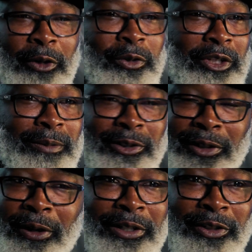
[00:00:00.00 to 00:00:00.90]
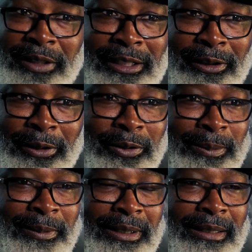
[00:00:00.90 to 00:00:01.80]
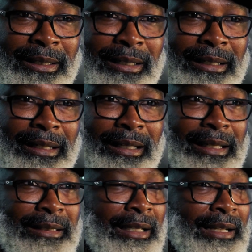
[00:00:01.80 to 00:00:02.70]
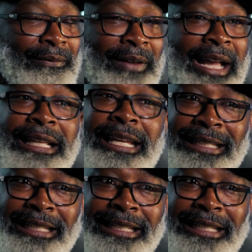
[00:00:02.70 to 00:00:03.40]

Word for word: coach him as hard as you need to coach him. He said, in fact, he